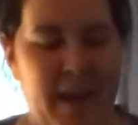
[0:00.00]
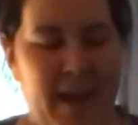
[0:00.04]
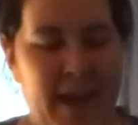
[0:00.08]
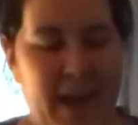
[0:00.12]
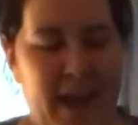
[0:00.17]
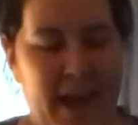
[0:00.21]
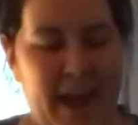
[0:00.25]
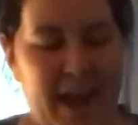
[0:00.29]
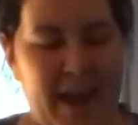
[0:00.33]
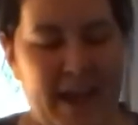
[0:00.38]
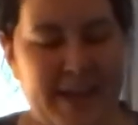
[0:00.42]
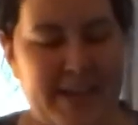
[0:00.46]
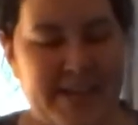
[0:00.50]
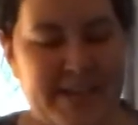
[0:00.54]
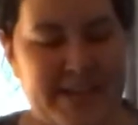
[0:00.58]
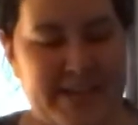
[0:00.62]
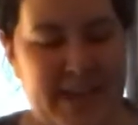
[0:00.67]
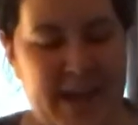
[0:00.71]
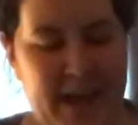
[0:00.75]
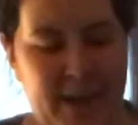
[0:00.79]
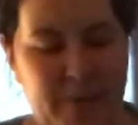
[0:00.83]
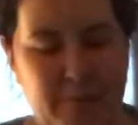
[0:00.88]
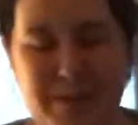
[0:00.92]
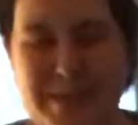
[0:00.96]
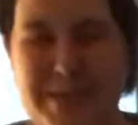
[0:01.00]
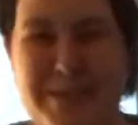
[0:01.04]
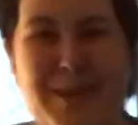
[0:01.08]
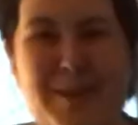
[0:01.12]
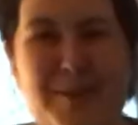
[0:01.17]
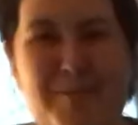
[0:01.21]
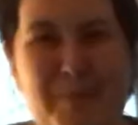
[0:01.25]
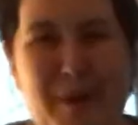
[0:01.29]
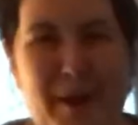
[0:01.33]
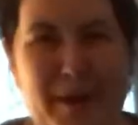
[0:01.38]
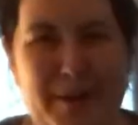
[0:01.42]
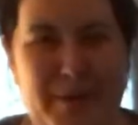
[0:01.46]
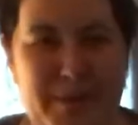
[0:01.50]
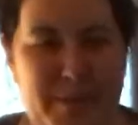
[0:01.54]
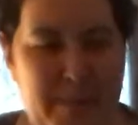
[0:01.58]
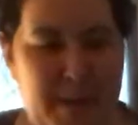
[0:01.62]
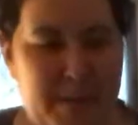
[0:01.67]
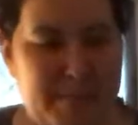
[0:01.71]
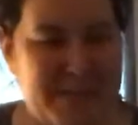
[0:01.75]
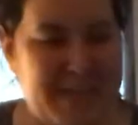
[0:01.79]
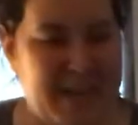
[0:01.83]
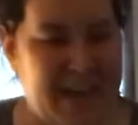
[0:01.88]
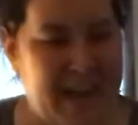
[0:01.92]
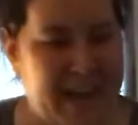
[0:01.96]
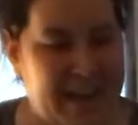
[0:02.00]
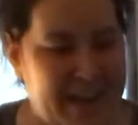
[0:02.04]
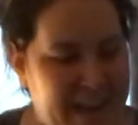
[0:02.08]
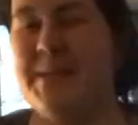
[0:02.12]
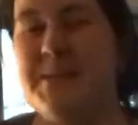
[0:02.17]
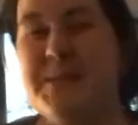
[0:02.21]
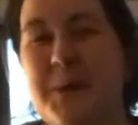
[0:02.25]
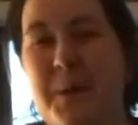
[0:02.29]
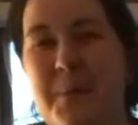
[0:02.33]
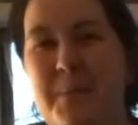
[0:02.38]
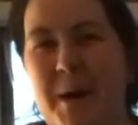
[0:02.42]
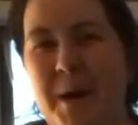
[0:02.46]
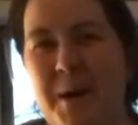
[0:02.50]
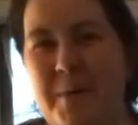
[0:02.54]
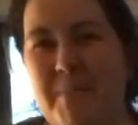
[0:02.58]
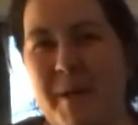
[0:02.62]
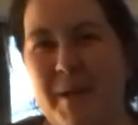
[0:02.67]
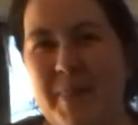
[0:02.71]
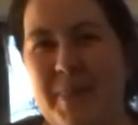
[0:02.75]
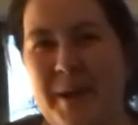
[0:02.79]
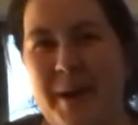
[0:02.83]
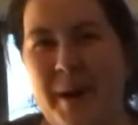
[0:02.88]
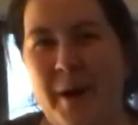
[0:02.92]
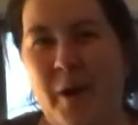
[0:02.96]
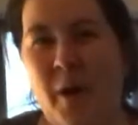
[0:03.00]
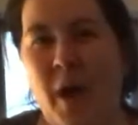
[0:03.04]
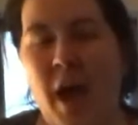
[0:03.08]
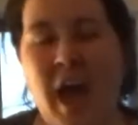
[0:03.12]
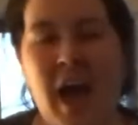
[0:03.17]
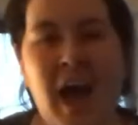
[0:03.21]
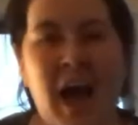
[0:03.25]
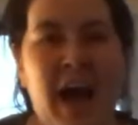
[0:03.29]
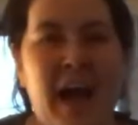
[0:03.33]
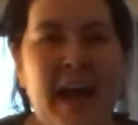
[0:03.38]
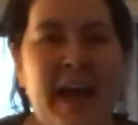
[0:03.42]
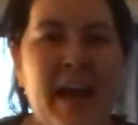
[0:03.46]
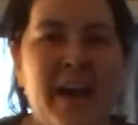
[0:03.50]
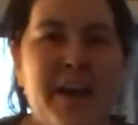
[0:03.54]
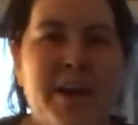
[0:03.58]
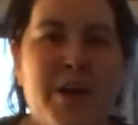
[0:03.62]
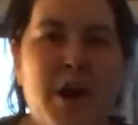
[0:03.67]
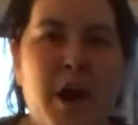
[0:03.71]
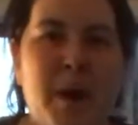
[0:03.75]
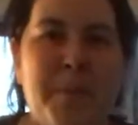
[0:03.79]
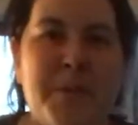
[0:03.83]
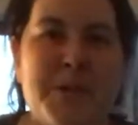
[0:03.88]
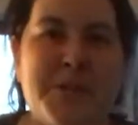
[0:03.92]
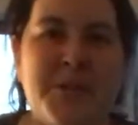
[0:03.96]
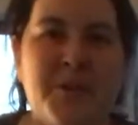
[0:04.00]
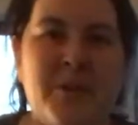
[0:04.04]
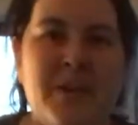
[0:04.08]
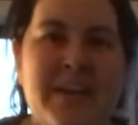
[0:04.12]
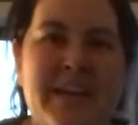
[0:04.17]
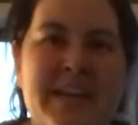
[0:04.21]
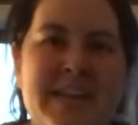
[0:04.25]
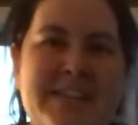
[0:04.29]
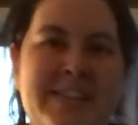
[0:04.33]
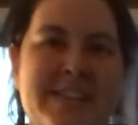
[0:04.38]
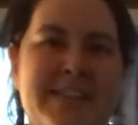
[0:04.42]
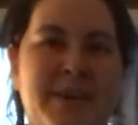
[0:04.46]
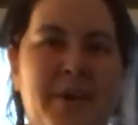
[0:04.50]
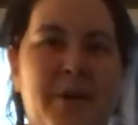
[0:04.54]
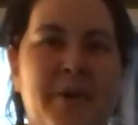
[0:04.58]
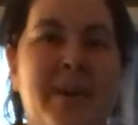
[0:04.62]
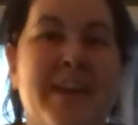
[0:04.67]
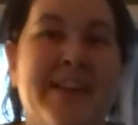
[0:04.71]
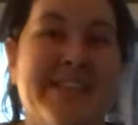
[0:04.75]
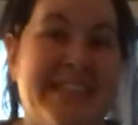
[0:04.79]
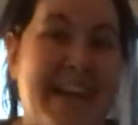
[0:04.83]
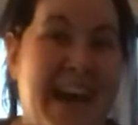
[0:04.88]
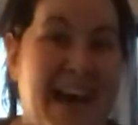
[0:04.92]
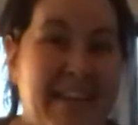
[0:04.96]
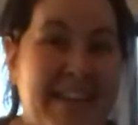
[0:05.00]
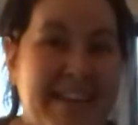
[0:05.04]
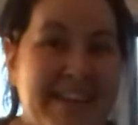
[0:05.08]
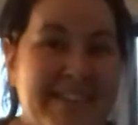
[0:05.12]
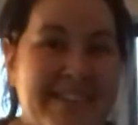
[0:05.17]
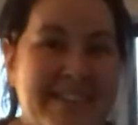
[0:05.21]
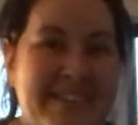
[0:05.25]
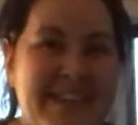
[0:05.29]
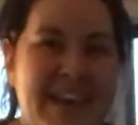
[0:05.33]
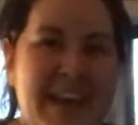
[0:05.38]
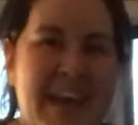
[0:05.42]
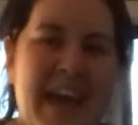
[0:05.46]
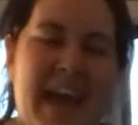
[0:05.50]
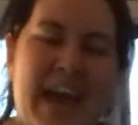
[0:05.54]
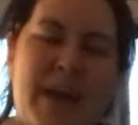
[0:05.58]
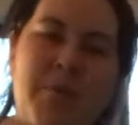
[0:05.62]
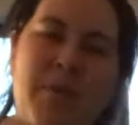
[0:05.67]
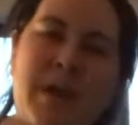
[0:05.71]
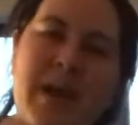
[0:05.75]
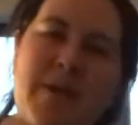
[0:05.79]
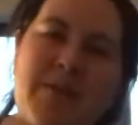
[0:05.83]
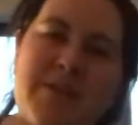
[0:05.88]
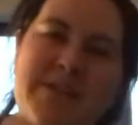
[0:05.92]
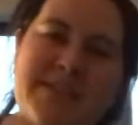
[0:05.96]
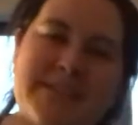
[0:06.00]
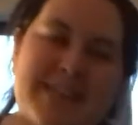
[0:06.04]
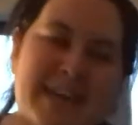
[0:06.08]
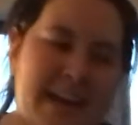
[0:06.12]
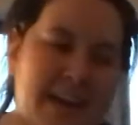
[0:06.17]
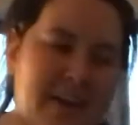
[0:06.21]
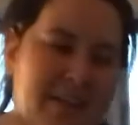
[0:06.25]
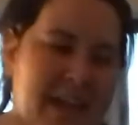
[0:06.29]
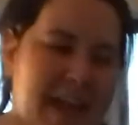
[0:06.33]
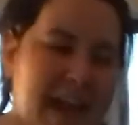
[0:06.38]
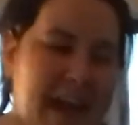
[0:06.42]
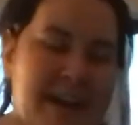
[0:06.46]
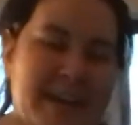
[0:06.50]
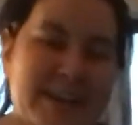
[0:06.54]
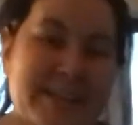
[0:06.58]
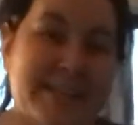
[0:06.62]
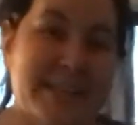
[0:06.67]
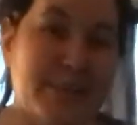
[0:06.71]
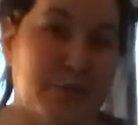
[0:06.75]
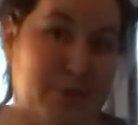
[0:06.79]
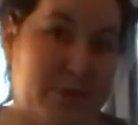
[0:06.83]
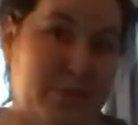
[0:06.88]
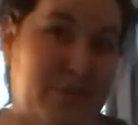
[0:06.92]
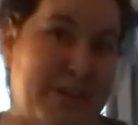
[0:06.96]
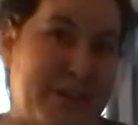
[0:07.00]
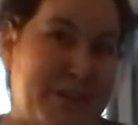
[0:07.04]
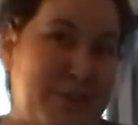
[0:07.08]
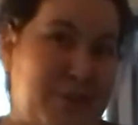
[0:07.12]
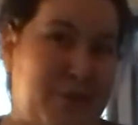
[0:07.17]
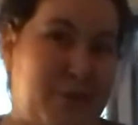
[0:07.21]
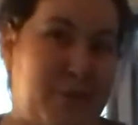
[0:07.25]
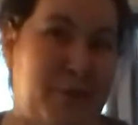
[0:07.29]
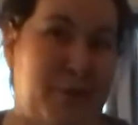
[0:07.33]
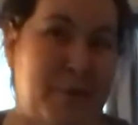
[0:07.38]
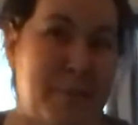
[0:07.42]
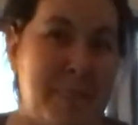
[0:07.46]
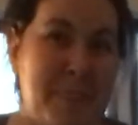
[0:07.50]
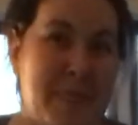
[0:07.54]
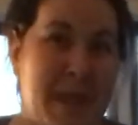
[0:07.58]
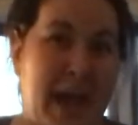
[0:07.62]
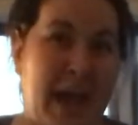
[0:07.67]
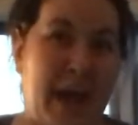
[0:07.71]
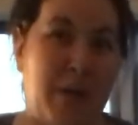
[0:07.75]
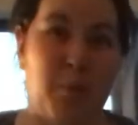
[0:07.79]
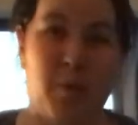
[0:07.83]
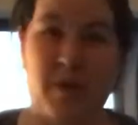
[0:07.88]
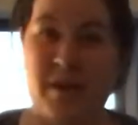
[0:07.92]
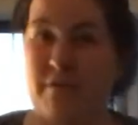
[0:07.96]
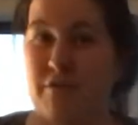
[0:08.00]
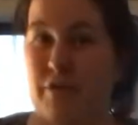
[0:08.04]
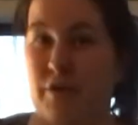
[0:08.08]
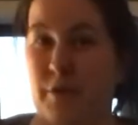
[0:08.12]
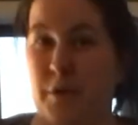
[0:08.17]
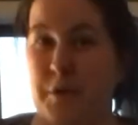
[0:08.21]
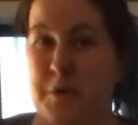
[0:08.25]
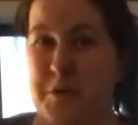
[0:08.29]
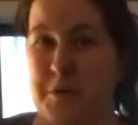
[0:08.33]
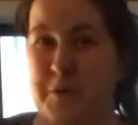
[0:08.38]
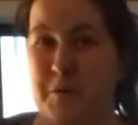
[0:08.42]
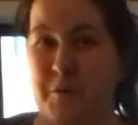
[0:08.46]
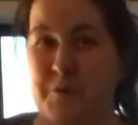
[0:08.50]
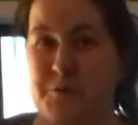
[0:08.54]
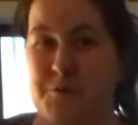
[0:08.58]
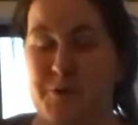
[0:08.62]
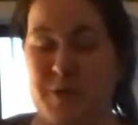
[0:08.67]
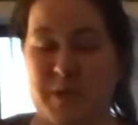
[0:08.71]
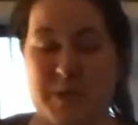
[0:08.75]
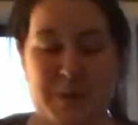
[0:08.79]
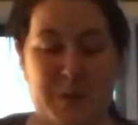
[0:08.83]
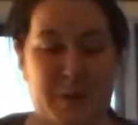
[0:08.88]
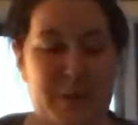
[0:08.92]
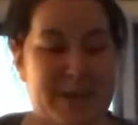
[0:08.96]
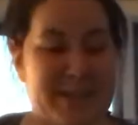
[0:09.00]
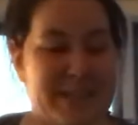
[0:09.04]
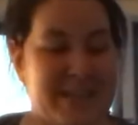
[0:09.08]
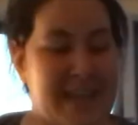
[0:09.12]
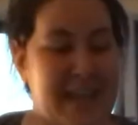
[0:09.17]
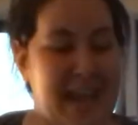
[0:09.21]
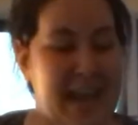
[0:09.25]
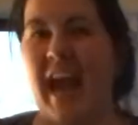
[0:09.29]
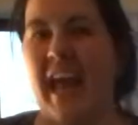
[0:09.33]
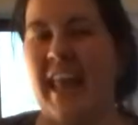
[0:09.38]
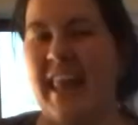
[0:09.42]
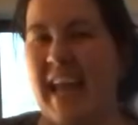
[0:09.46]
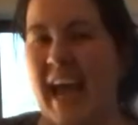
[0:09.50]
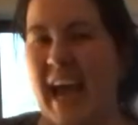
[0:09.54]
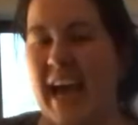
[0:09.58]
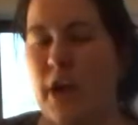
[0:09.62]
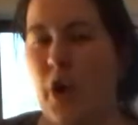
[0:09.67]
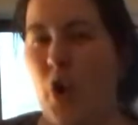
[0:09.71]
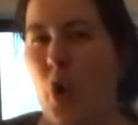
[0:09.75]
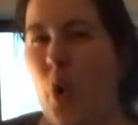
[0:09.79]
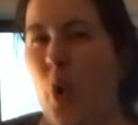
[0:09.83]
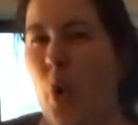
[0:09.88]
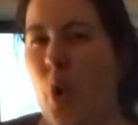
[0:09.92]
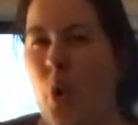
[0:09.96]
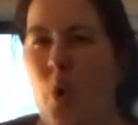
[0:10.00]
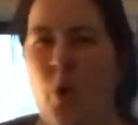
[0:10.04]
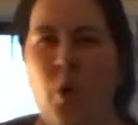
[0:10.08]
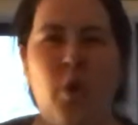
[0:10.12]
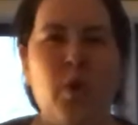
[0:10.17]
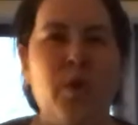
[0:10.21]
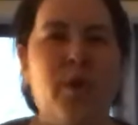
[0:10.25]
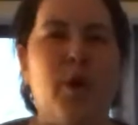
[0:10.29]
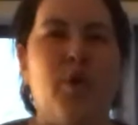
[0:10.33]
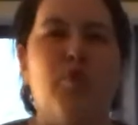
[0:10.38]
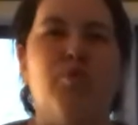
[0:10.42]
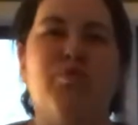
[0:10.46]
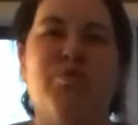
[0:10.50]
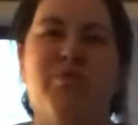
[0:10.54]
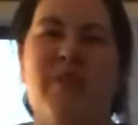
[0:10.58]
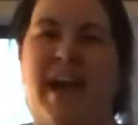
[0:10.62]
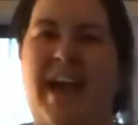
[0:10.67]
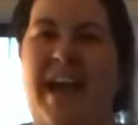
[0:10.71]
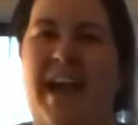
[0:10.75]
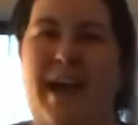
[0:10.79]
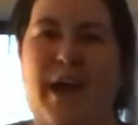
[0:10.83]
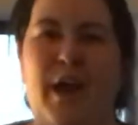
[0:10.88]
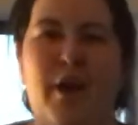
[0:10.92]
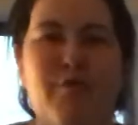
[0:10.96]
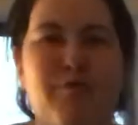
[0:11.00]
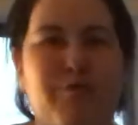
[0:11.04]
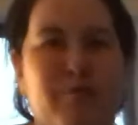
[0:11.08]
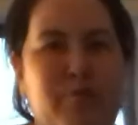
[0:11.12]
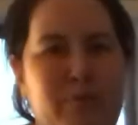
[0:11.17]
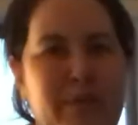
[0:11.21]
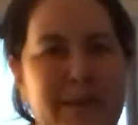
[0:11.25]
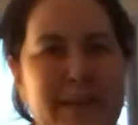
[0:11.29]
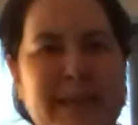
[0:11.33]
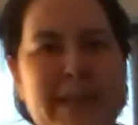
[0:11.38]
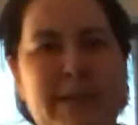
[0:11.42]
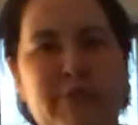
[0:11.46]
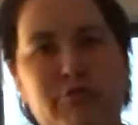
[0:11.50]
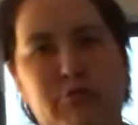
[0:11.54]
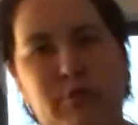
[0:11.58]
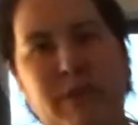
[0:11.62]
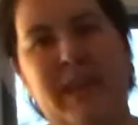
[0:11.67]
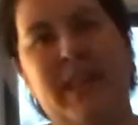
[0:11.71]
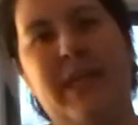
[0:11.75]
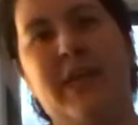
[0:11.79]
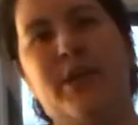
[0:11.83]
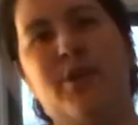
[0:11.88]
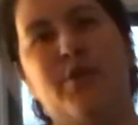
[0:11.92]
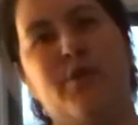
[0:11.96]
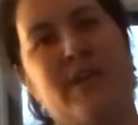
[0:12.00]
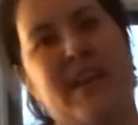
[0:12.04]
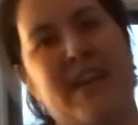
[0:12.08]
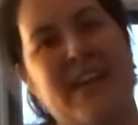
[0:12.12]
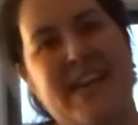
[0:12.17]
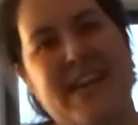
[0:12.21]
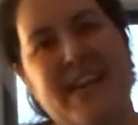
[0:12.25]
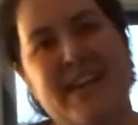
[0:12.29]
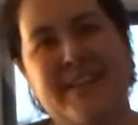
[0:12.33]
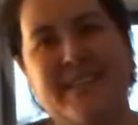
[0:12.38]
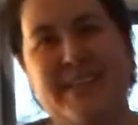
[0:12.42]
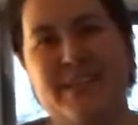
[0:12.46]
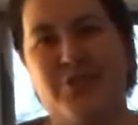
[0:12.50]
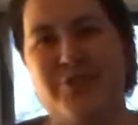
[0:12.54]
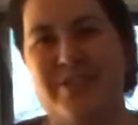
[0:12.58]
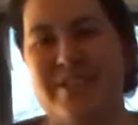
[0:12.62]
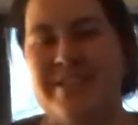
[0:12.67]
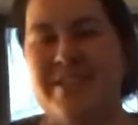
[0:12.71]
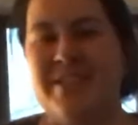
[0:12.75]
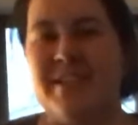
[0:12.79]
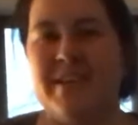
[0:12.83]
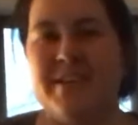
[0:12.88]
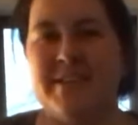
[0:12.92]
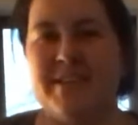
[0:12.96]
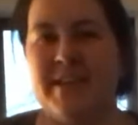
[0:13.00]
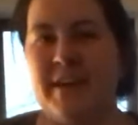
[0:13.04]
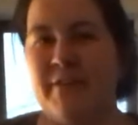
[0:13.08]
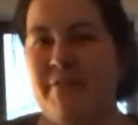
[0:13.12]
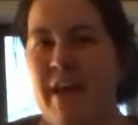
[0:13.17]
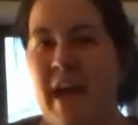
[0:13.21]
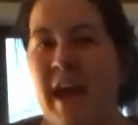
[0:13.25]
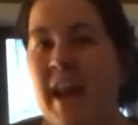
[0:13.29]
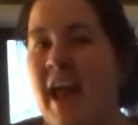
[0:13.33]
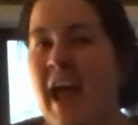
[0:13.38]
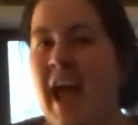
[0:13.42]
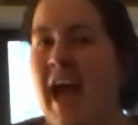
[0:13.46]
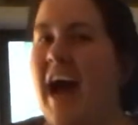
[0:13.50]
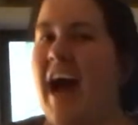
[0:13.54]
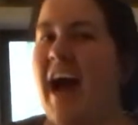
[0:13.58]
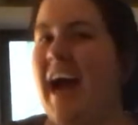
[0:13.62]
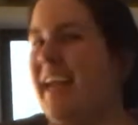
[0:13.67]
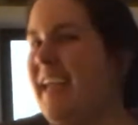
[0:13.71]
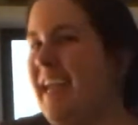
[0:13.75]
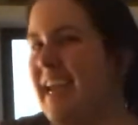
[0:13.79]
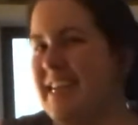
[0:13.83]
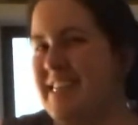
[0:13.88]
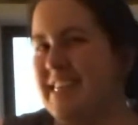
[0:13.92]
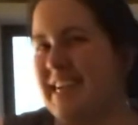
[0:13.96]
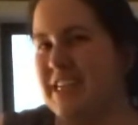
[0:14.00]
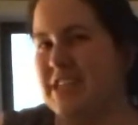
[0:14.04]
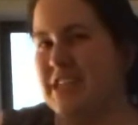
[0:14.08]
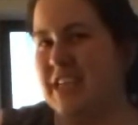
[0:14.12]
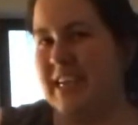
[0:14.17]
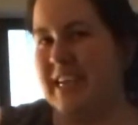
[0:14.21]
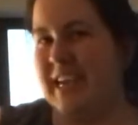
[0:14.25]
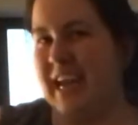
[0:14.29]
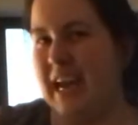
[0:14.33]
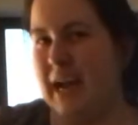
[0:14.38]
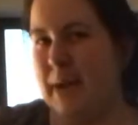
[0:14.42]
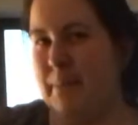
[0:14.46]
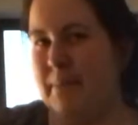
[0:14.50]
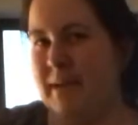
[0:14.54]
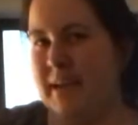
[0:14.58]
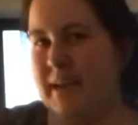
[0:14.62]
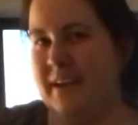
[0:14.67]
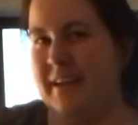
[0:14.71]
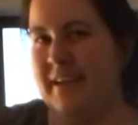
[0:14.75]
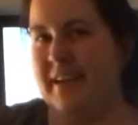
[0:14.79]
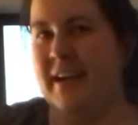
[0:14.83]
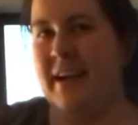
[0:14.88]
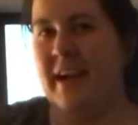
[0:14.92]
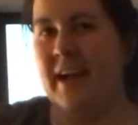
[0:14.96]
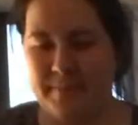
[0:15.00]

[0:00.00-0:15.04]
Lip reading: And we're just gonna bottle them up today. So about a month ago, I had an opportunity to go to Dallas. And when I was there, they had a citrus festival at one of the local grocery stores. And they had a whole array of really, really unique citrus, stuff that I can't actually get up here.